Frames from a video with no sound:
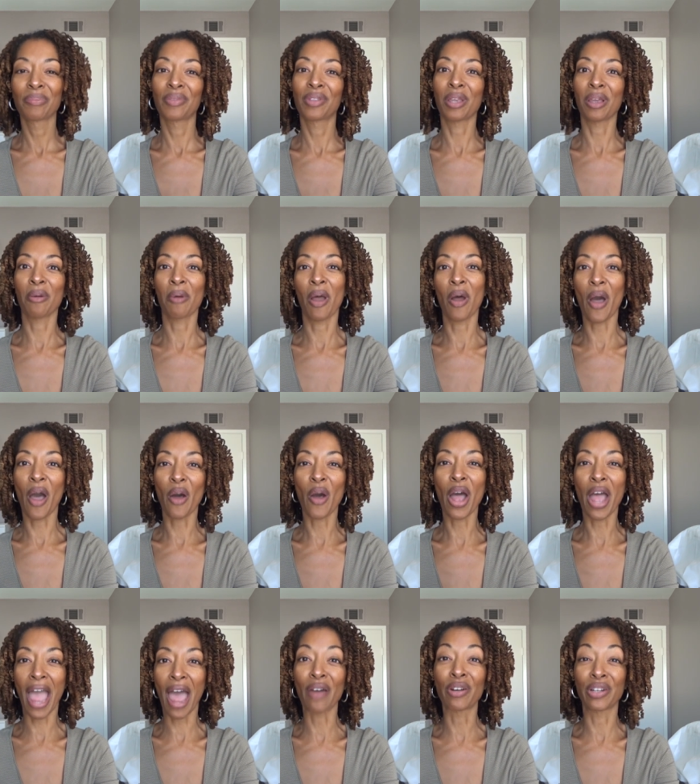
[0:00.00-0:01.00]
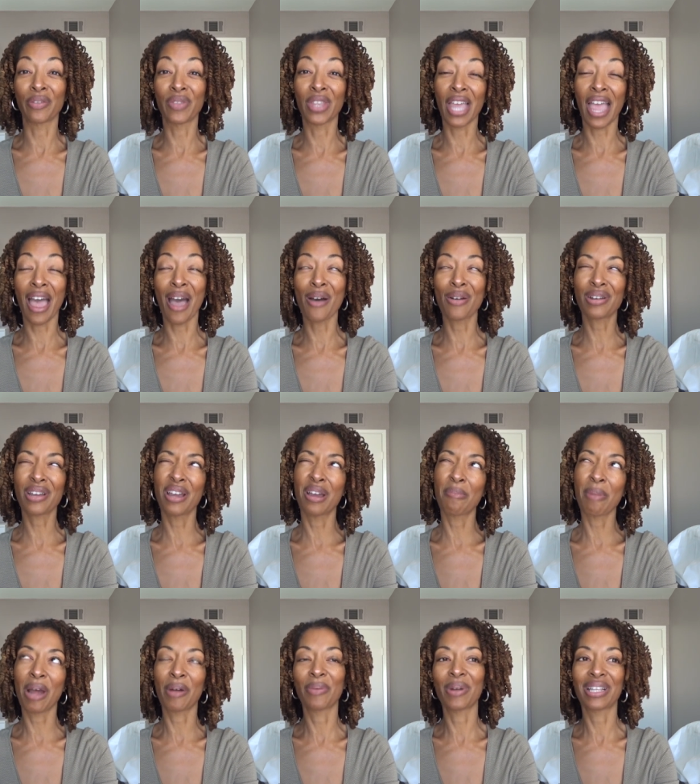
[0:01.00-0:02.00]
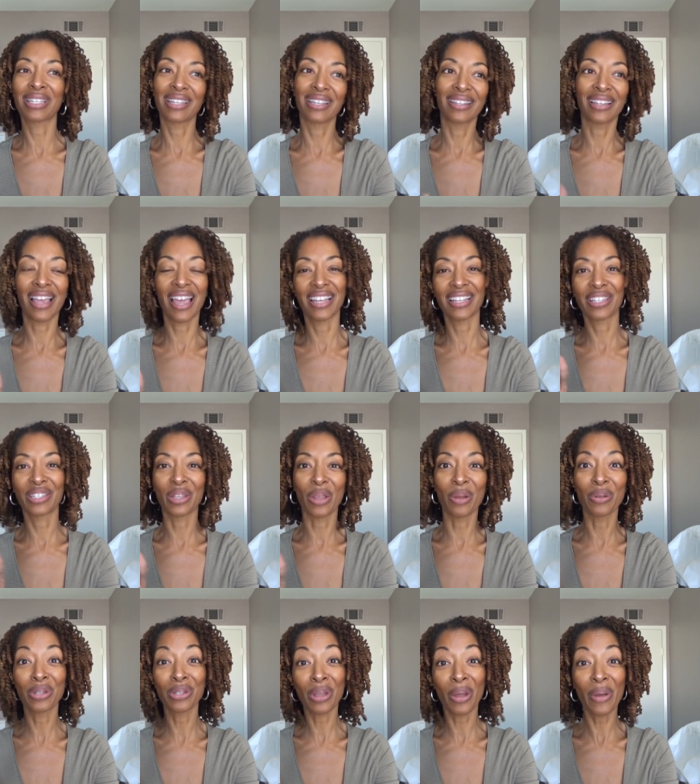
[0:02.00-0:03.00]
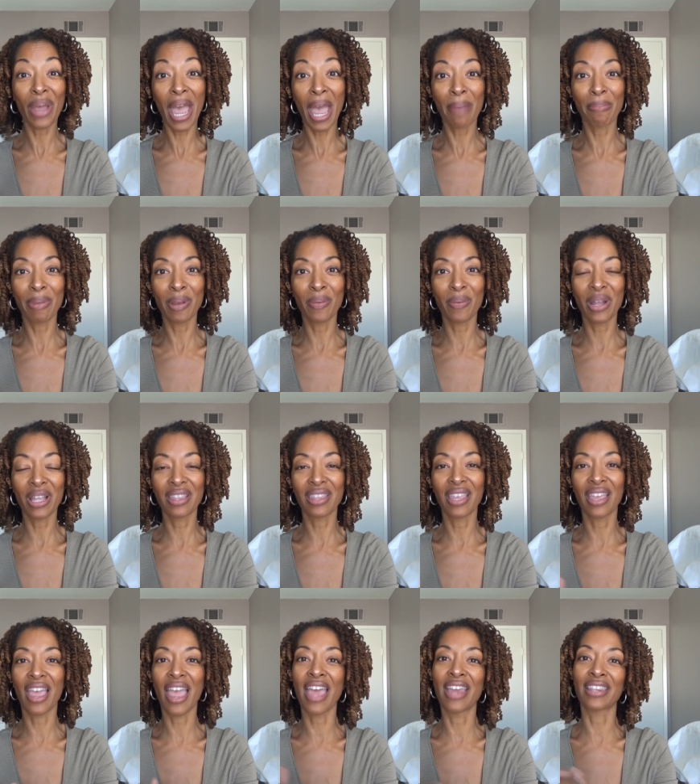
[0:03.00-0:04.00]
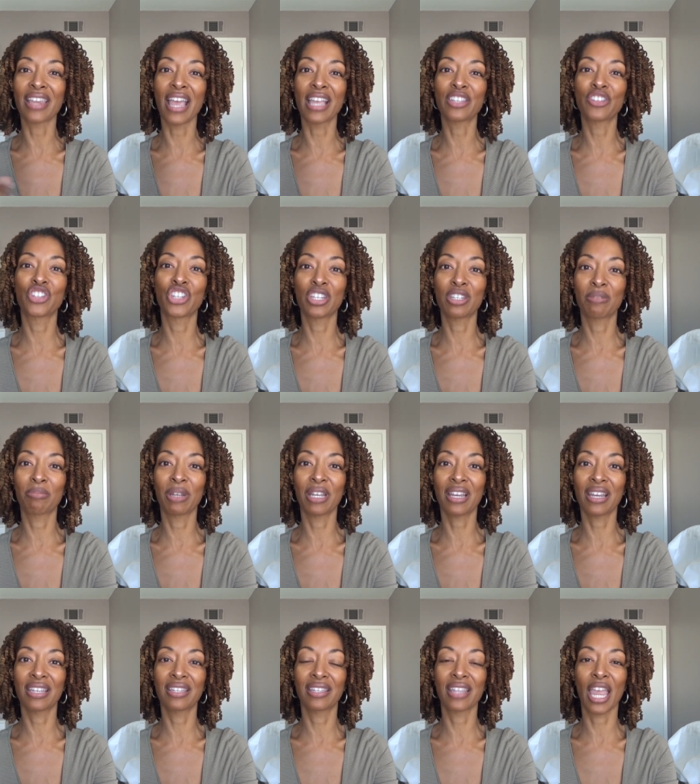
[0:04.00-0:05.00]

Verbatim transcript: the out of the outcome I wasn't like so so happy with it and that's just because